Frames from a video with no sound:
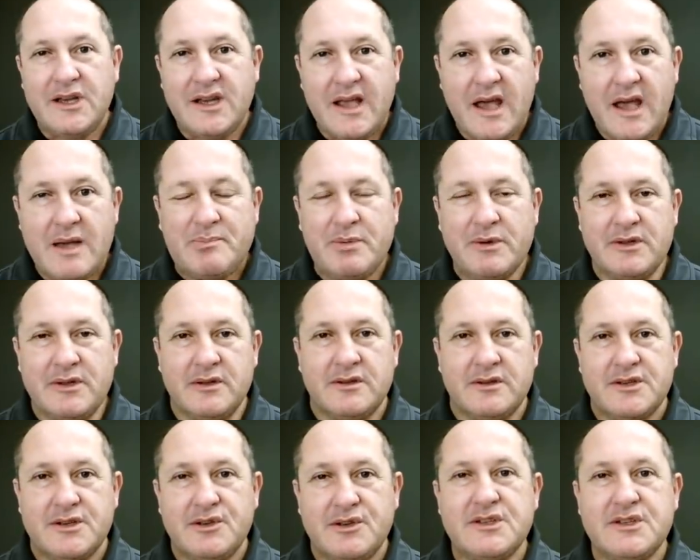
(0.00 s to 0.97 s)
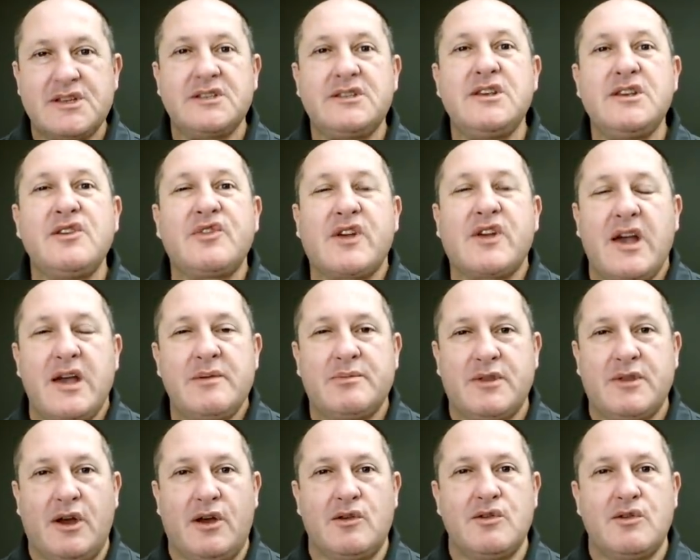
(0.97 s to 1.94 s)
happened. So the City of Cape
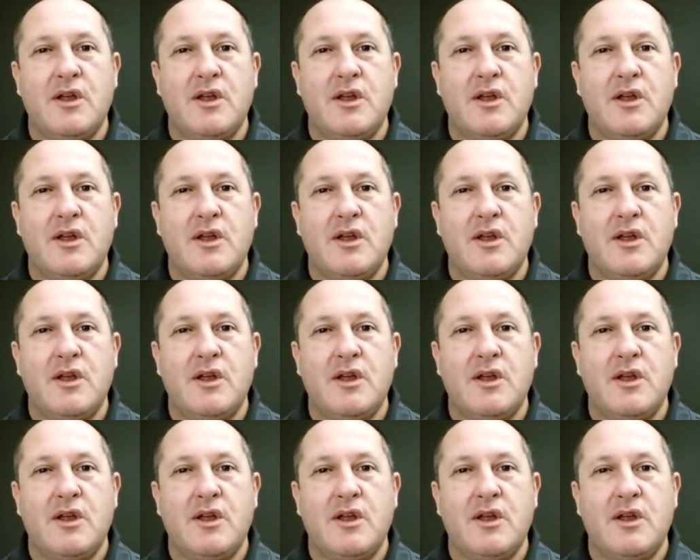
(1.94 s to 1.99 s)
Town